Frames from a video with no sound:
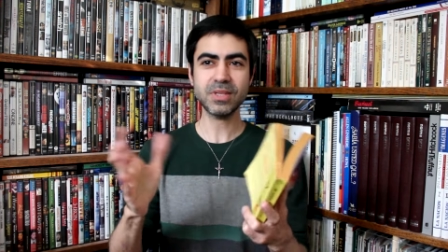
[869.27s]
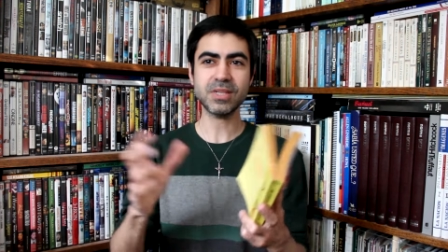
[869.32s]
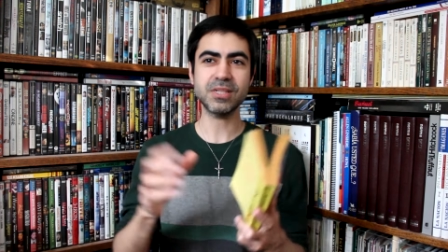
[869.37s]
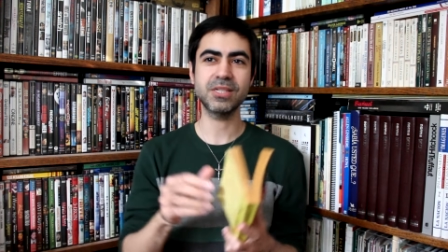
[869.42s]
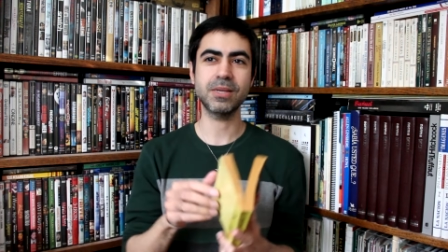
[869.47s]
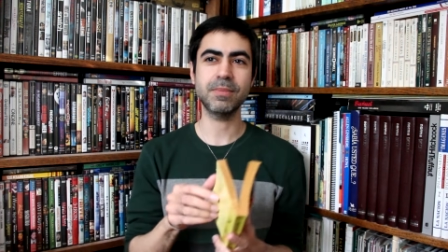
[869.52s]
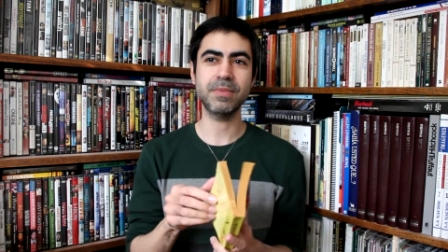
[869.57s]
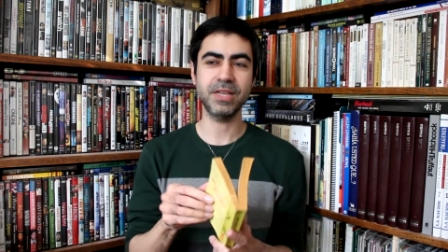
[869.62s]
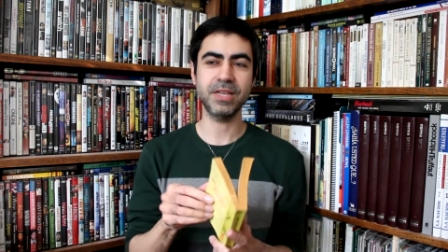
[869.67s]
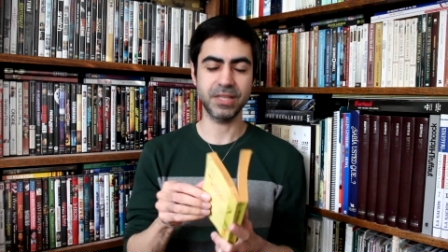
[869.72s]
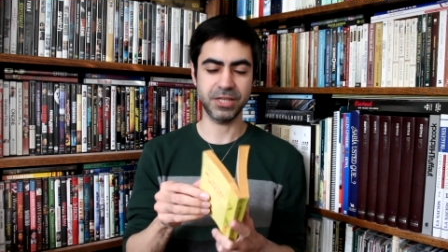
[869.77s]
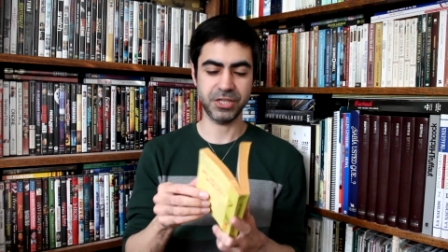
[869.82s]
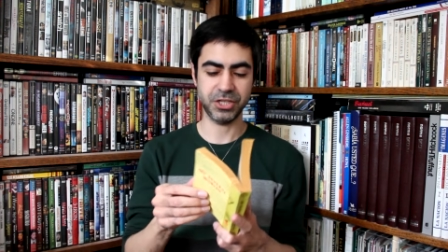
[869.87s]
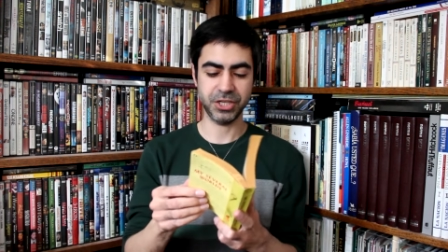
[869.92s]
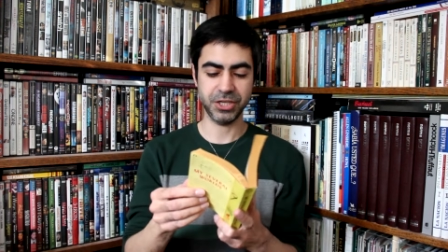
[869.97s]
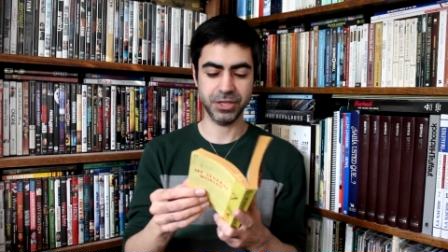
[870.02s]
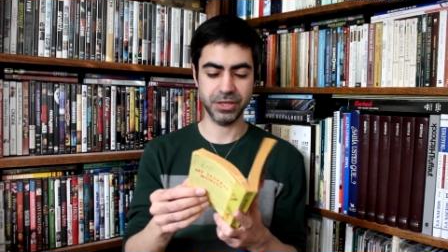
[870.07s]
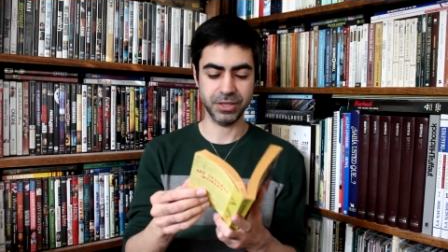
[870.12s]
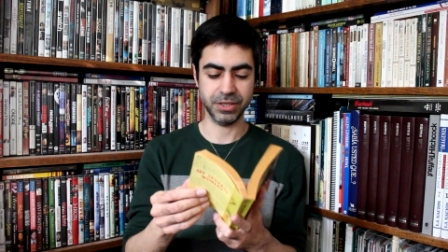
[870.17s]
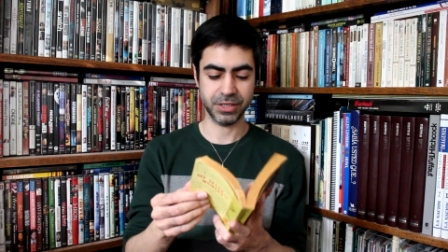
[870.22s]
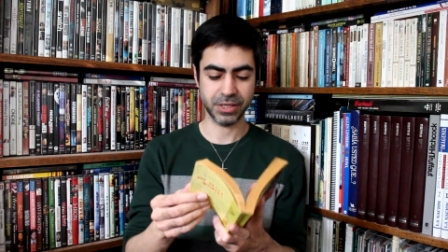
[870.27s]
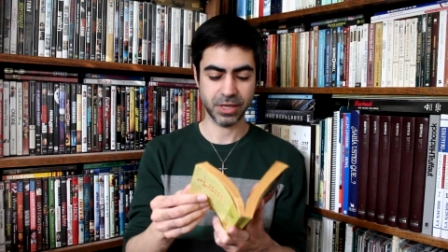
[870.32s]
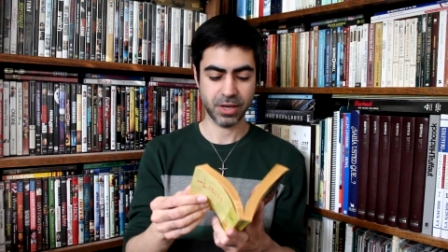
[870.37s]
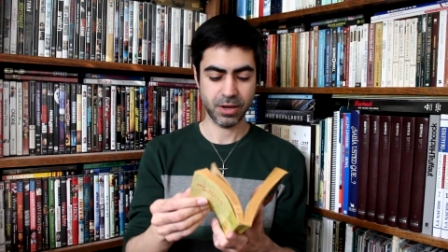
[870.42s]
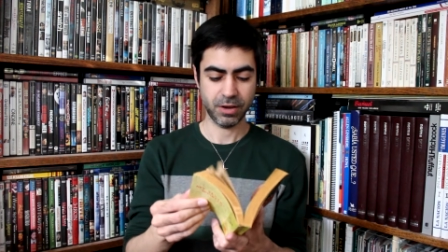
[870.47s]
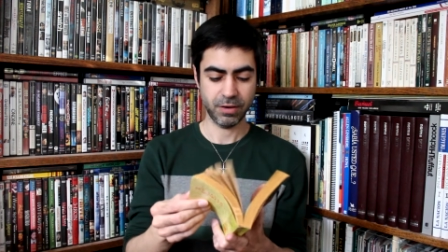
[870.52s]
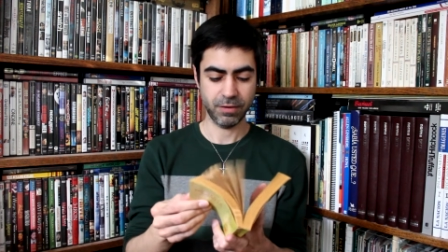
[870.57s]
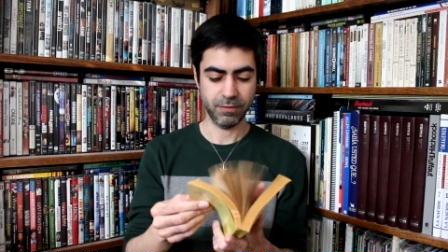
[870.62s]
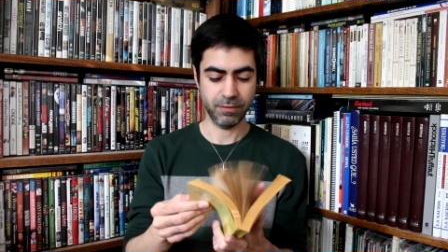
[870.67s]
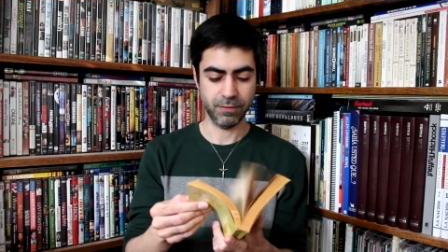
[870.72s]
something that she is
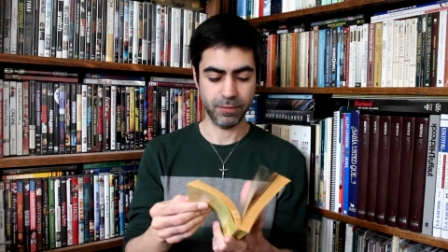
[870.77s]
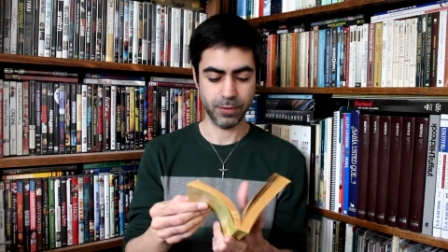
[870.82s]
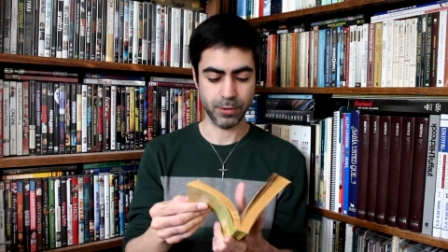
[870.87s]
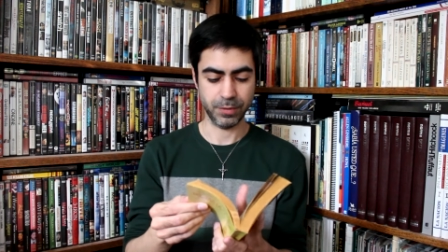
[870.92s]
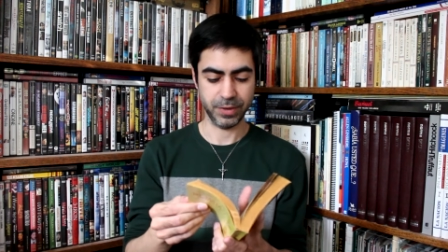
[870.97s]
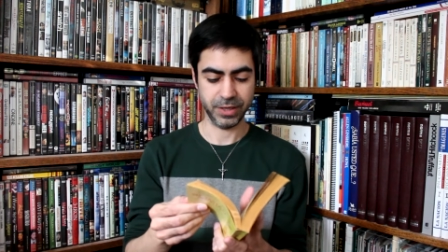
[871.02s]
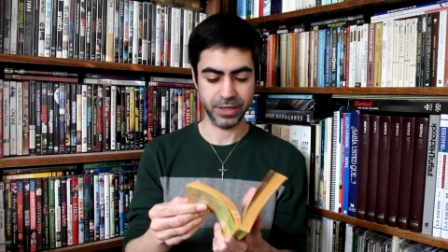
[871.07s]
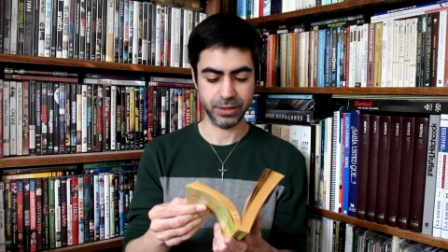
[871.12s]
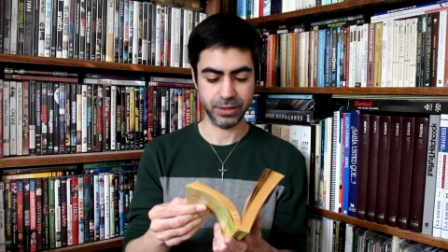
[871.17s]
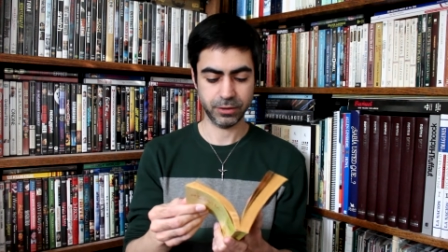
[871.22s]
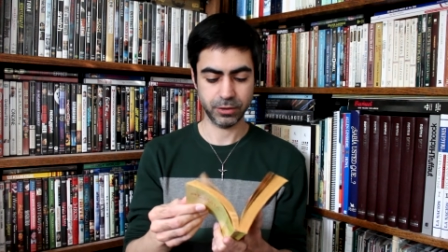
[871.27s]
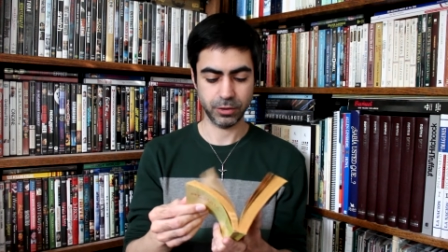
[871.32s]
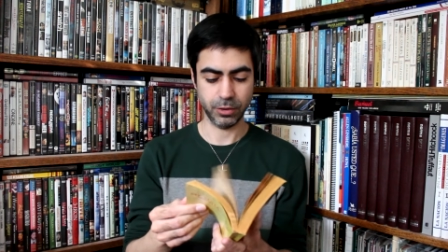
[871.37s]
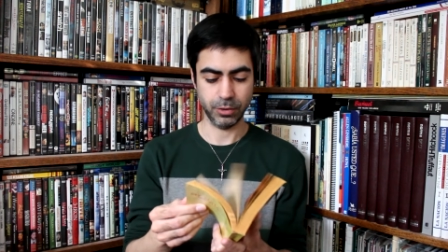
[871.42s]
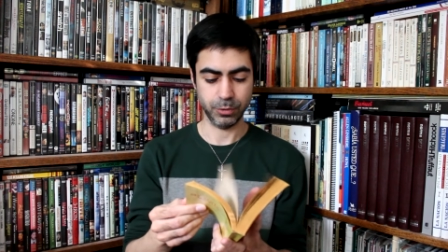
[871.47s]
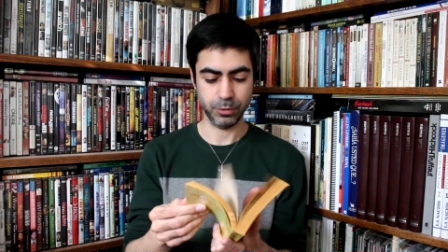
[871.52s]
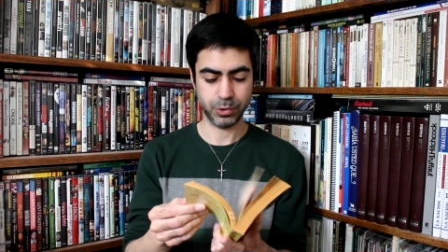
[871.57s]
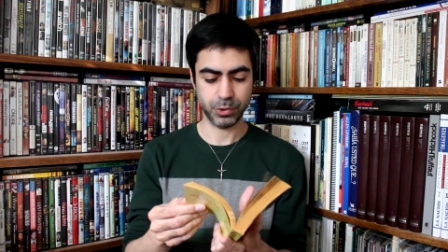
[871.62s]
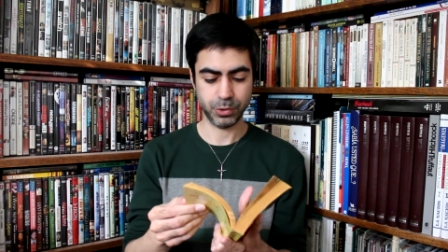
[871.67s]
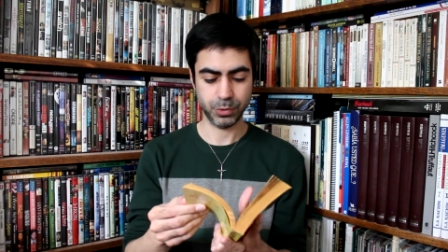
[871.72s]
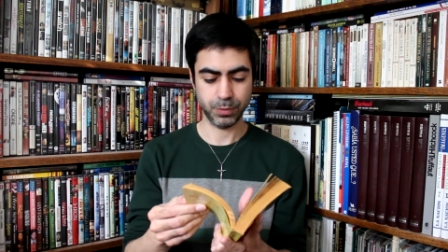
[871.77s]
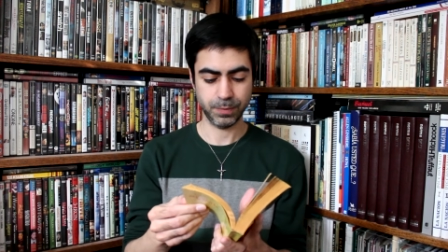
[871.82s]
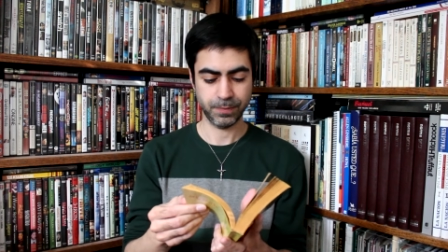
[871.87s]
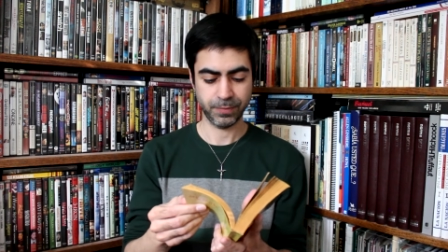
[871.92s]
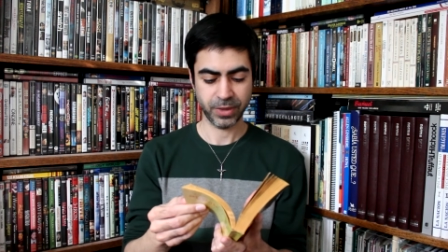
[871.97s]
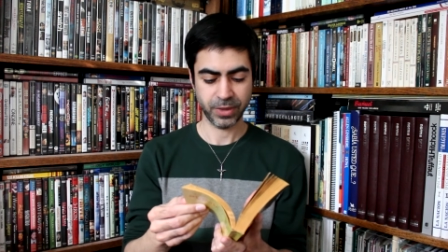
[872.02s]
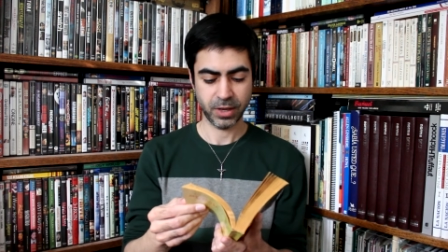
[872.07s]
very close to.